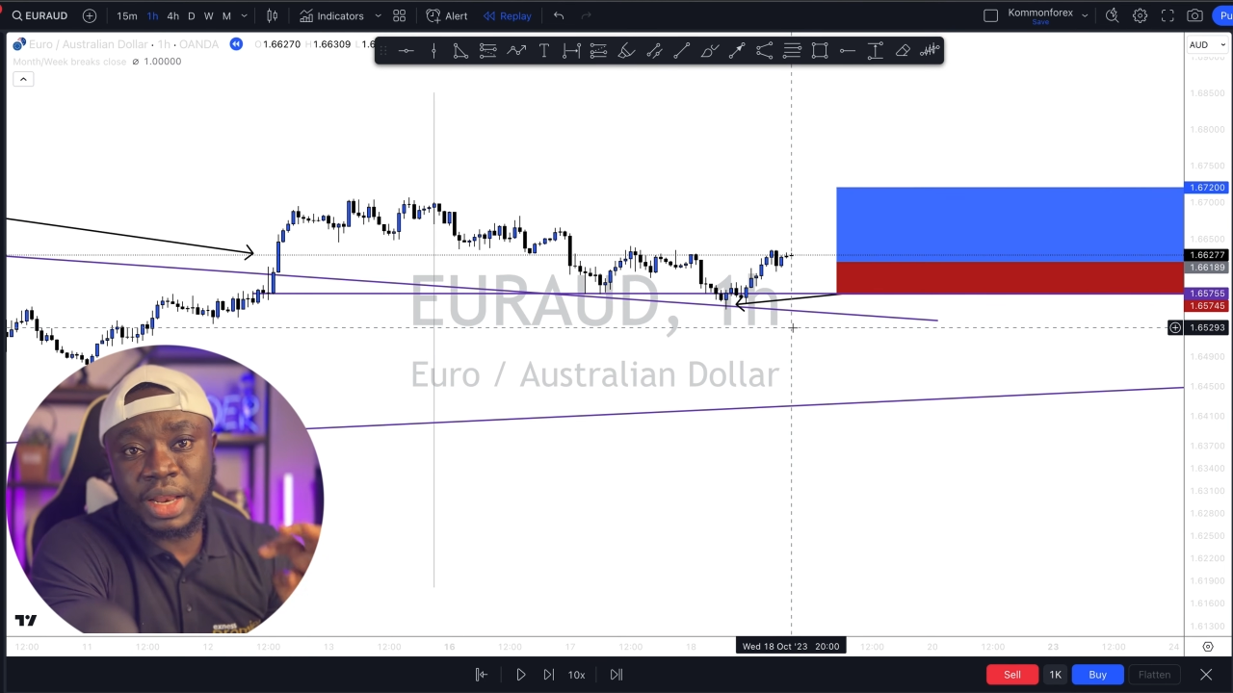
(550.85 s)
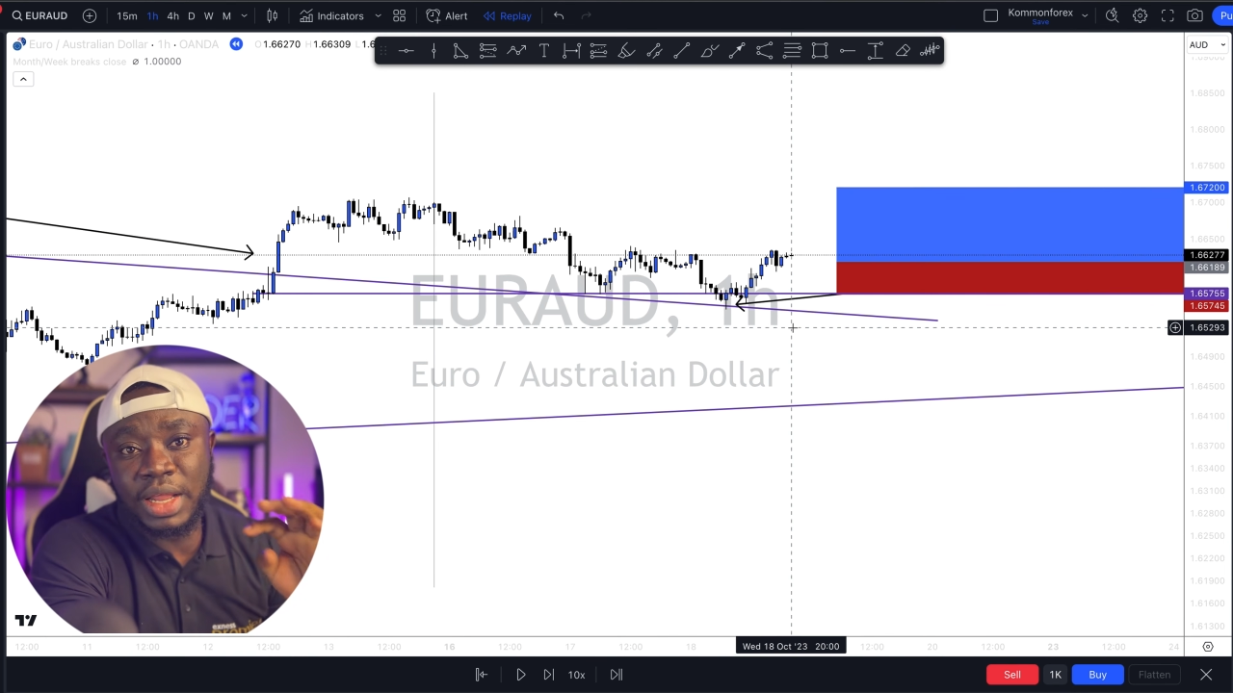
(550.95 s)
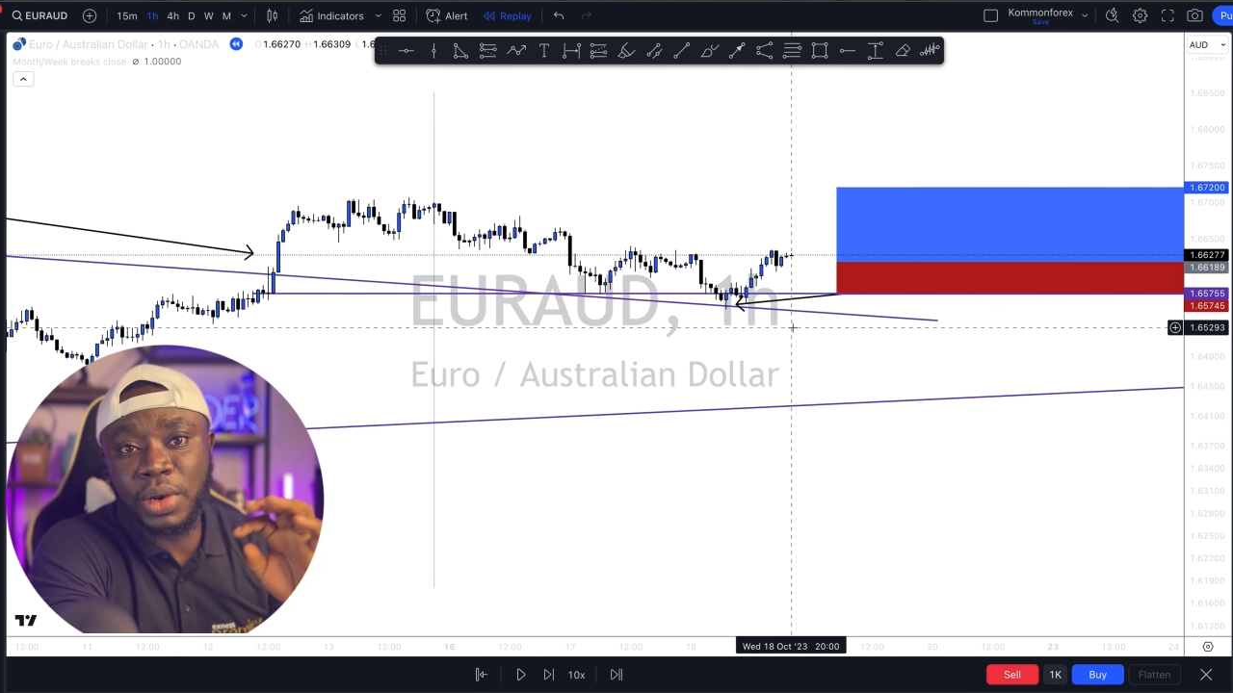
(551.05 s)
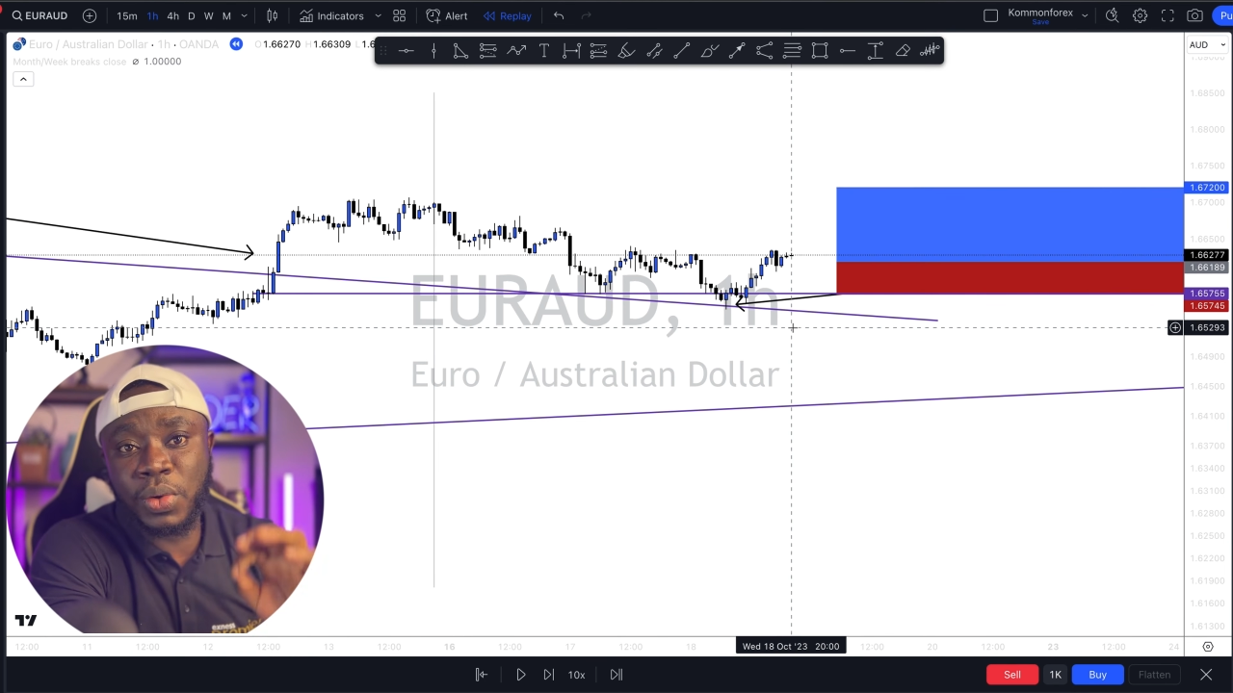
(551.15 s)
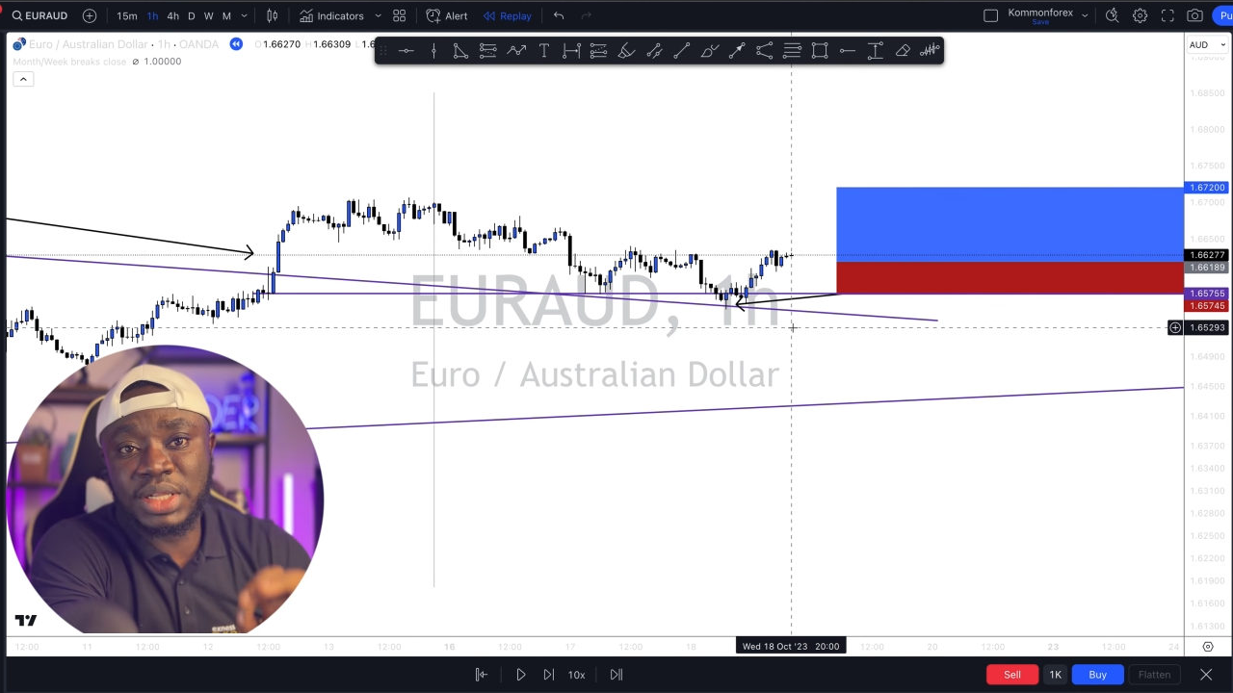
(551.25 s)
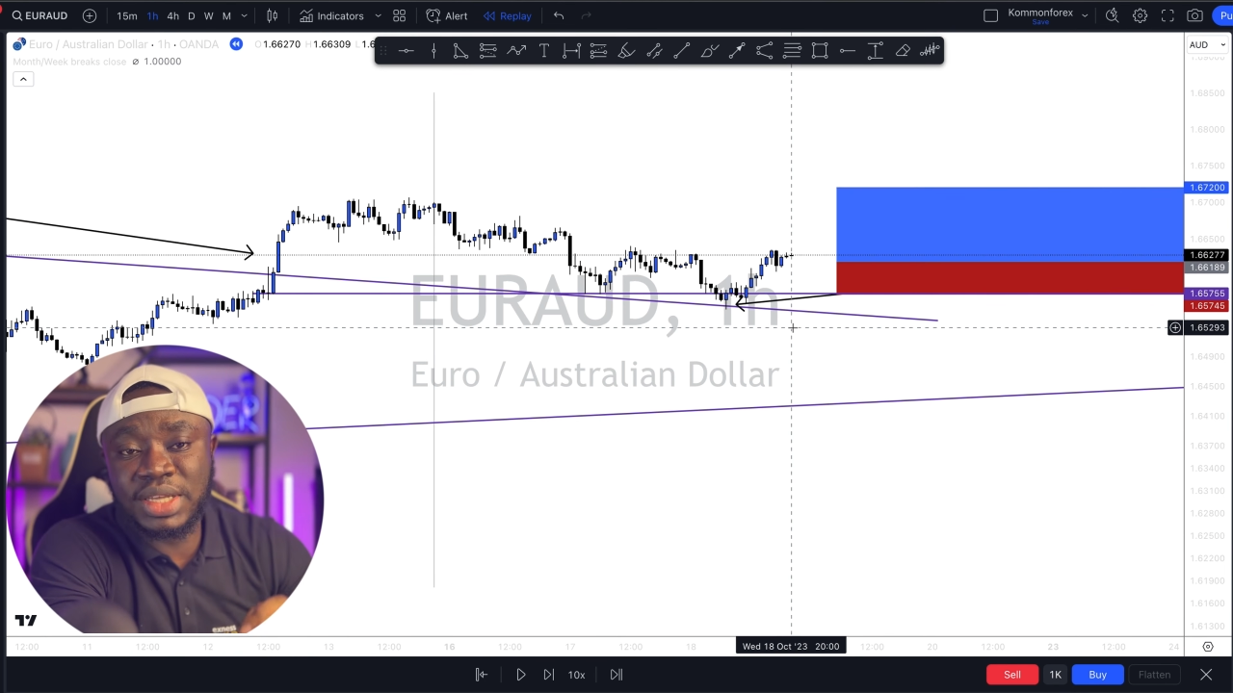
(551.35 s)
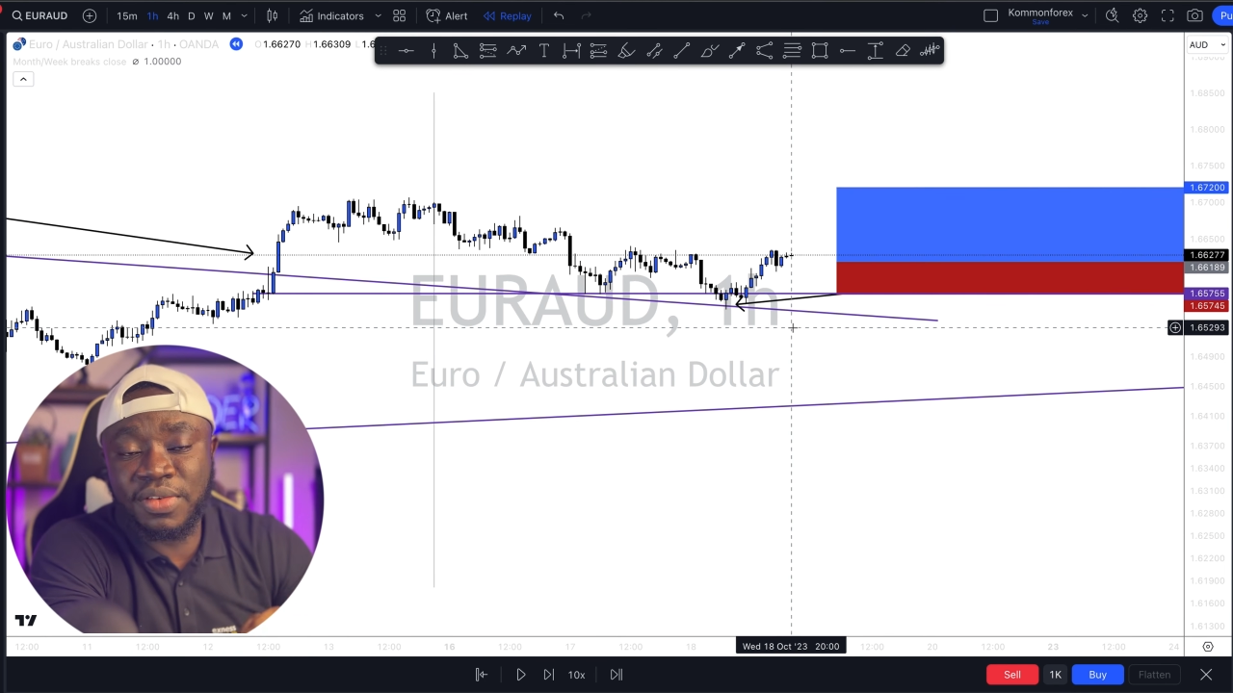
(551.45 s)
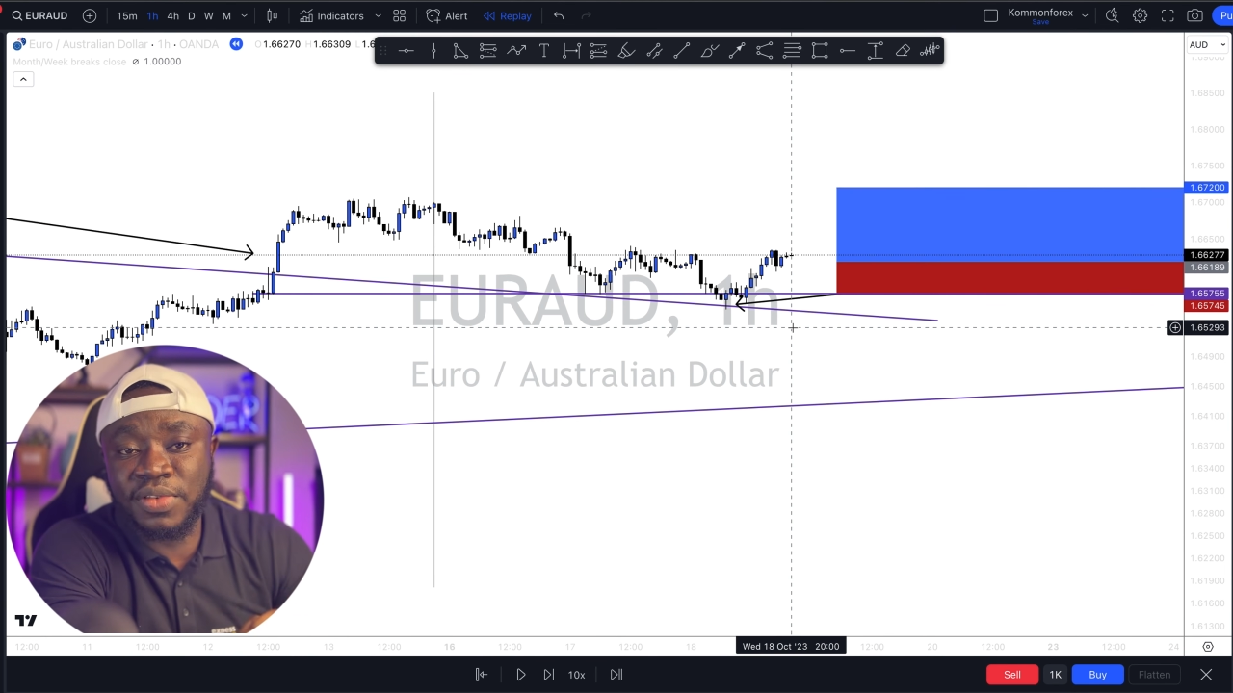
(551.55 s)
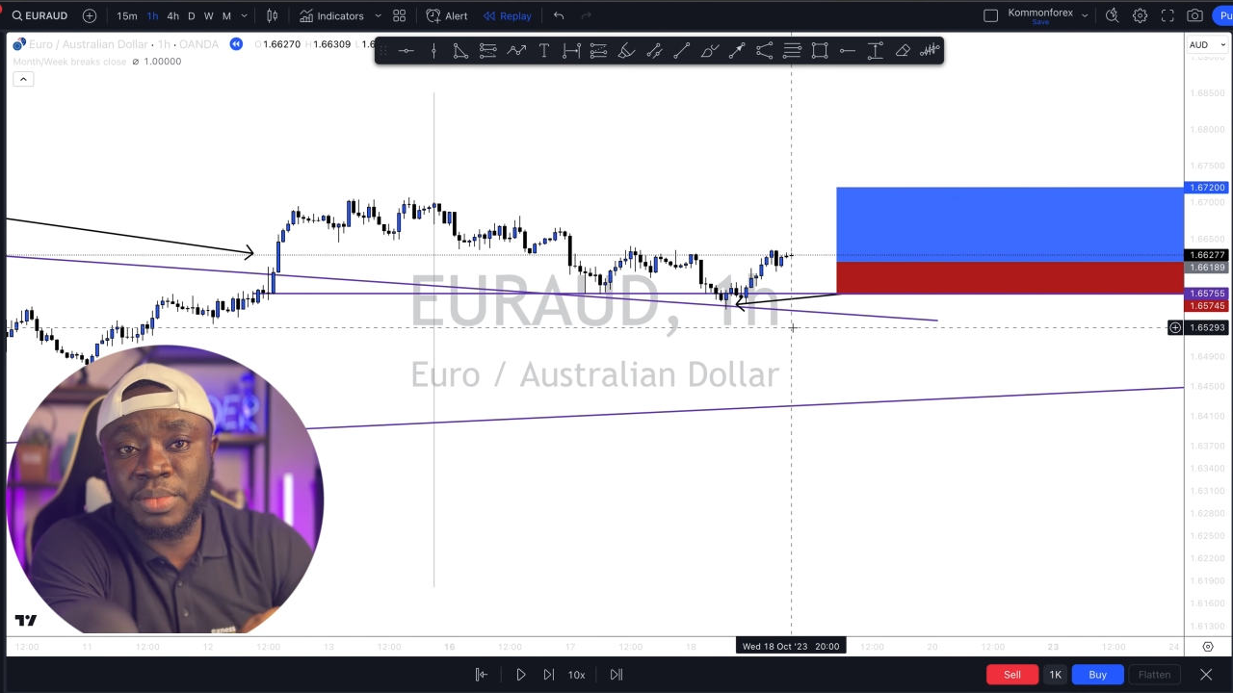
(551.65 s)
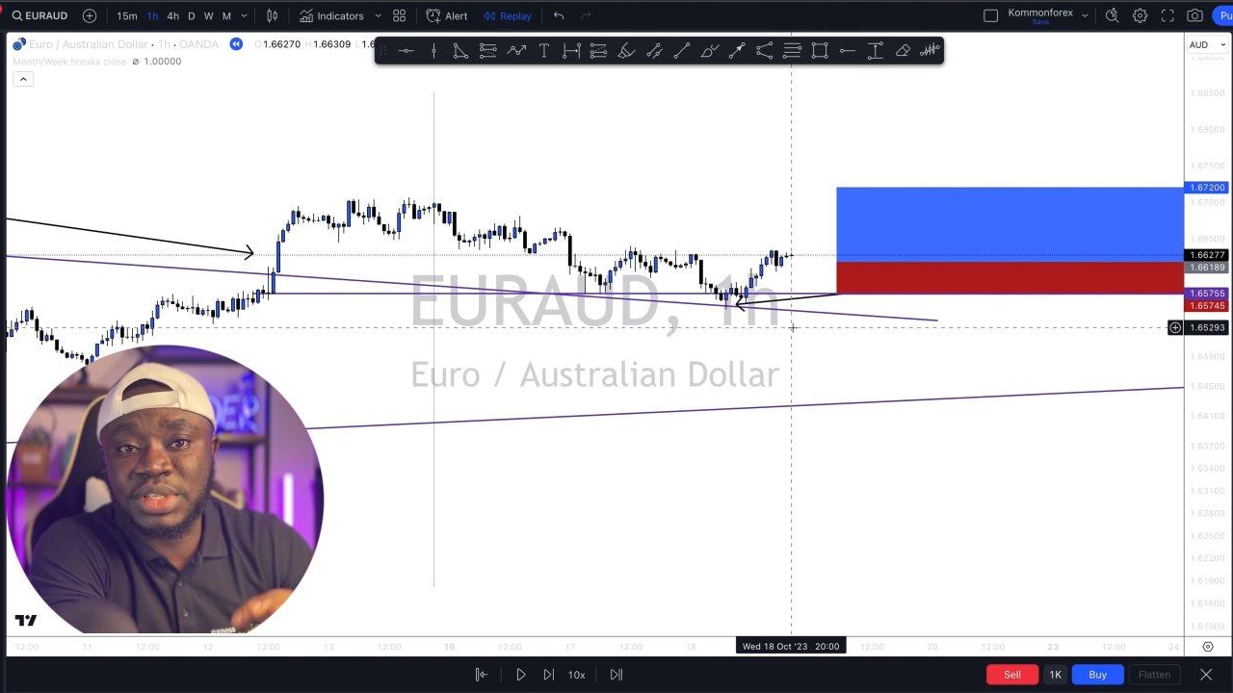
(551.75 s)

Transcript: the lower time frame